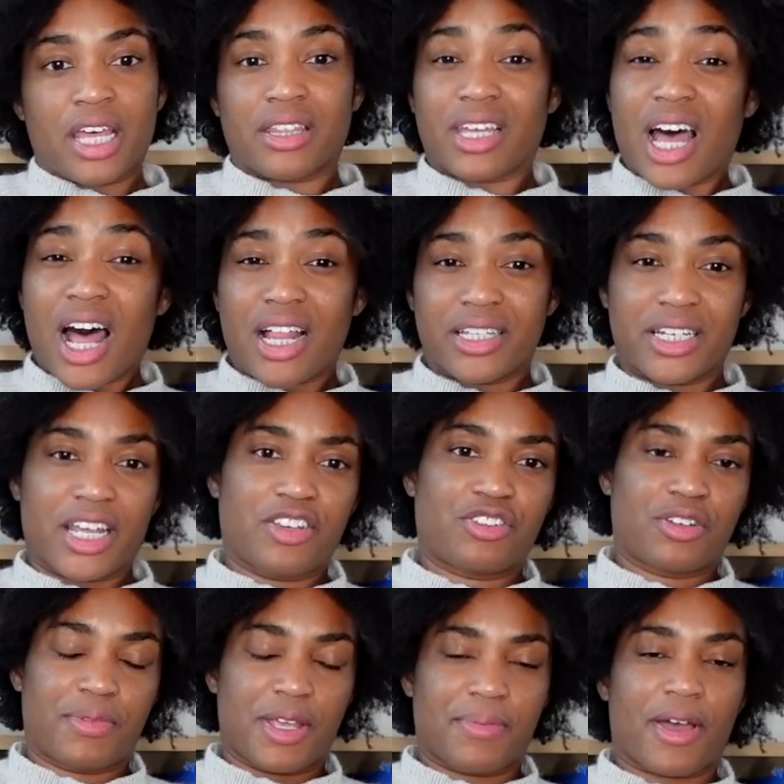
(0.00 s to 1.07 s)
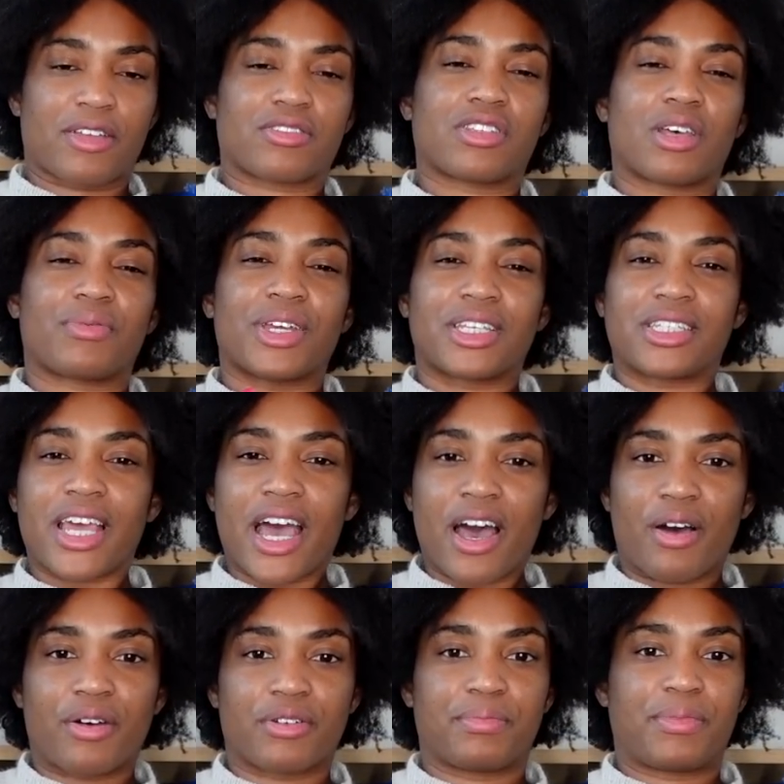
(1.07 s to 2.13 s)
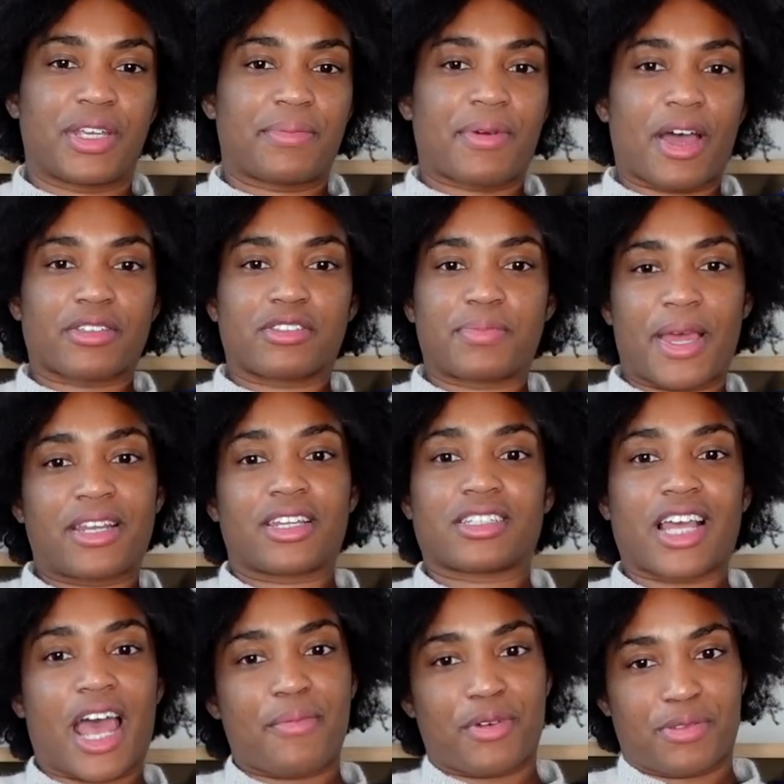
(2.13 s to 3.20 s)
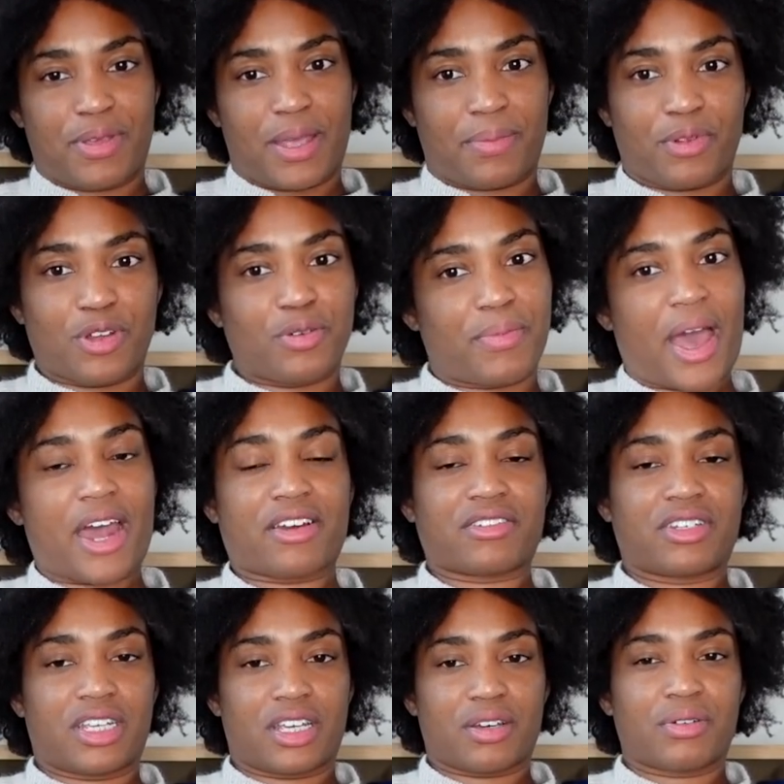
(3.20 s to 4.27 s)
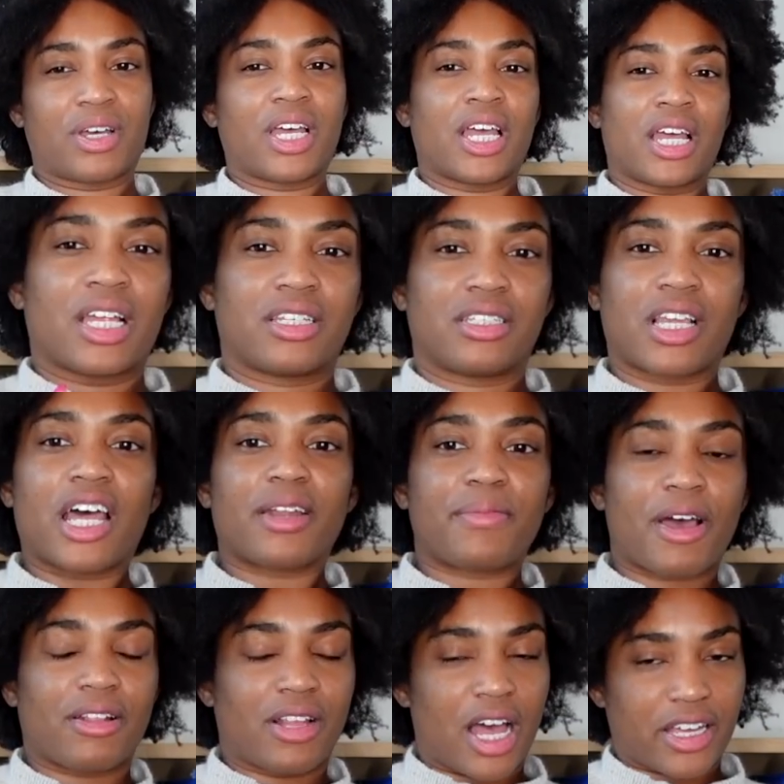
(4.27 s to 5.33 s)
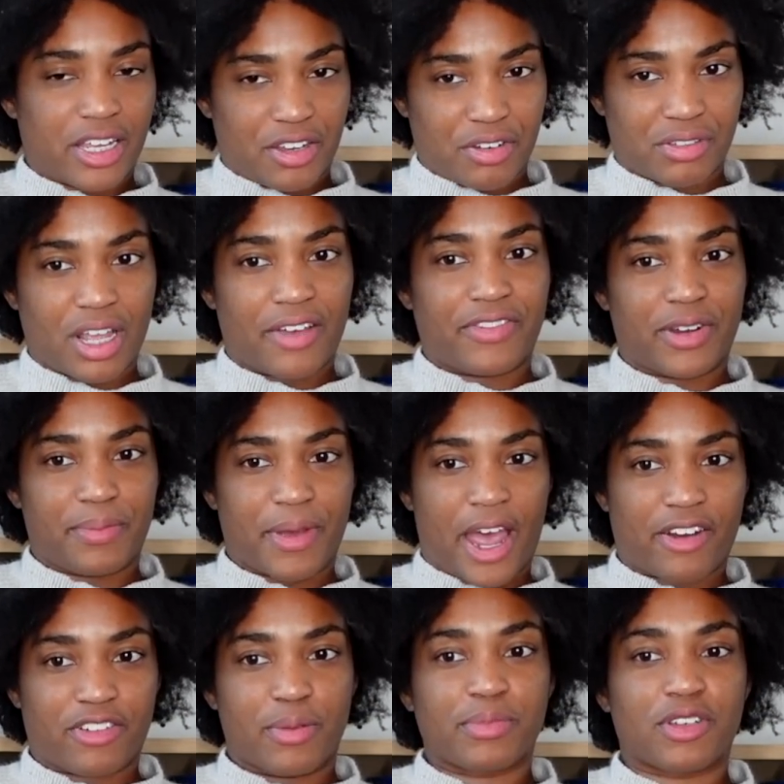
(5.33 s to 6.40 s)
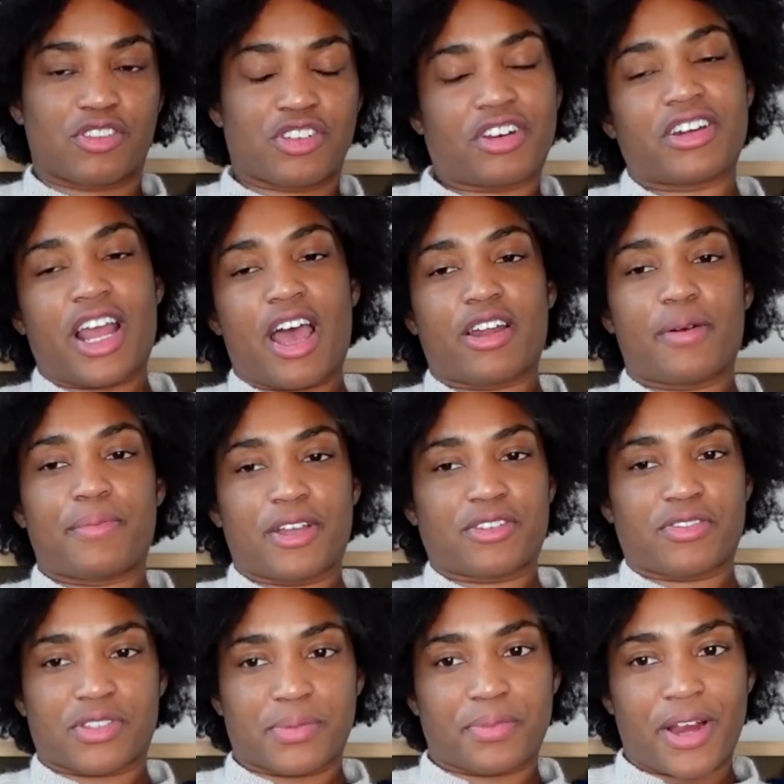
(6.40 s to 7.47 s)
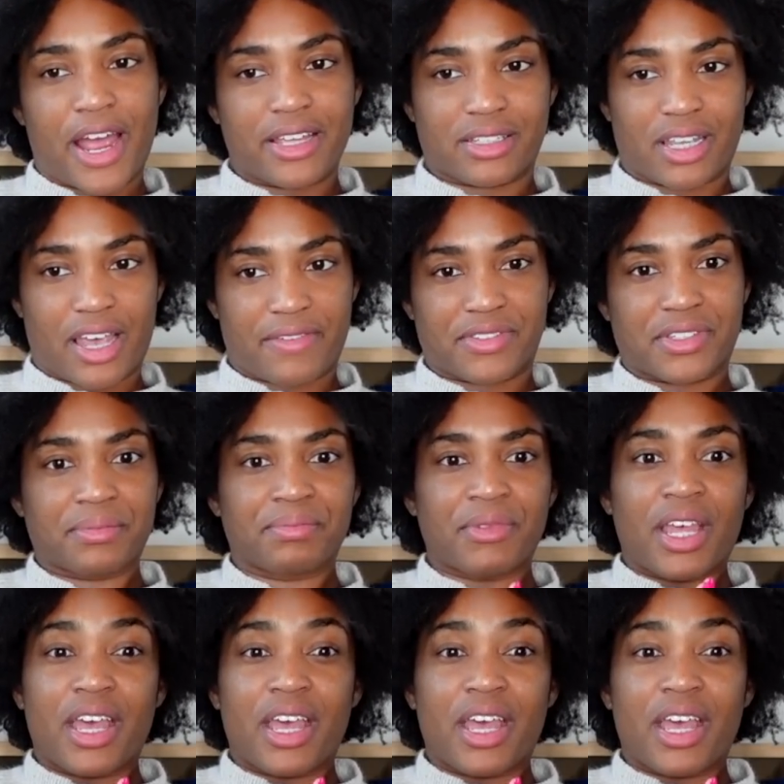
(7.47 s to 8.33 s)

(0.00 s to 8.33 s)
The holidays should be about slowing down, be about spending time with people who matter to you, not about locking yourself in a back room to churn out a bunch of surprise gifts.